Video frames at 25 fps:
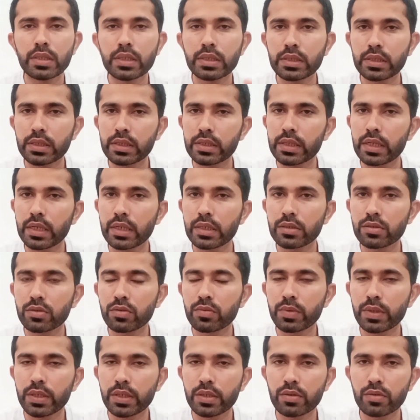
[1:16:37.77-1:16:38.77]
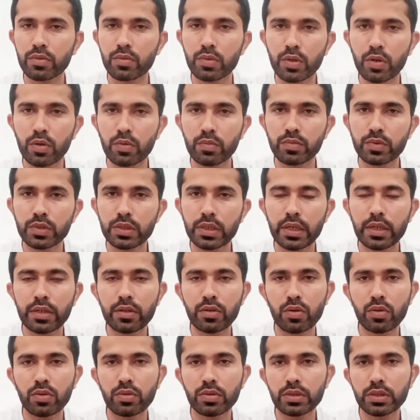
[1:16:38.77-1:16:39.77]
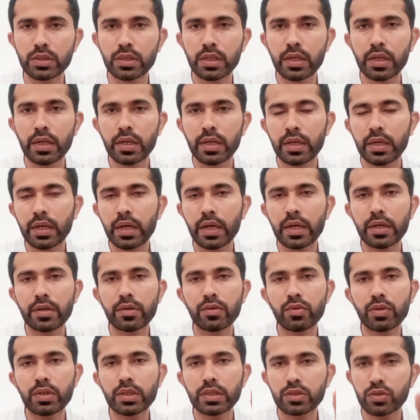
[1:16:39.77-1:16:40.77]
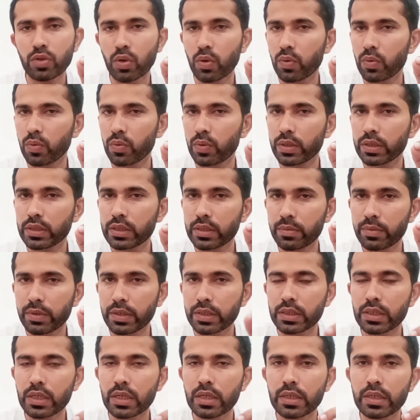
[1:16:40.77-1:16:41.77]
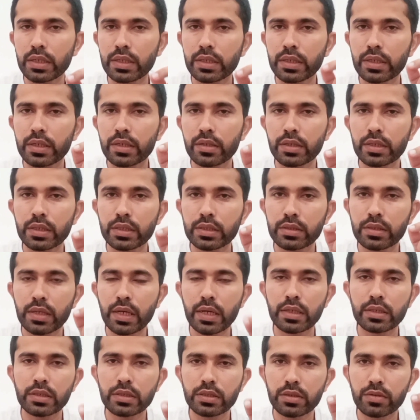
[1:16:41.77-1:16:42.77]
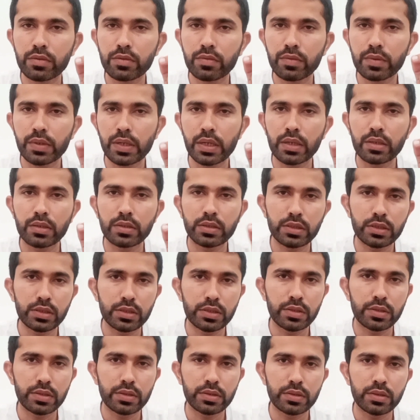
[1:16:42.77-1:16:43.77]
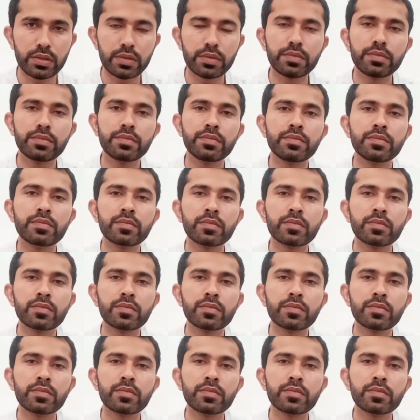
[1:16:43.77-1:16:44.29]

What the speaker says: This entails building new homes and roads, and doing so has resulted in extensive land destruction.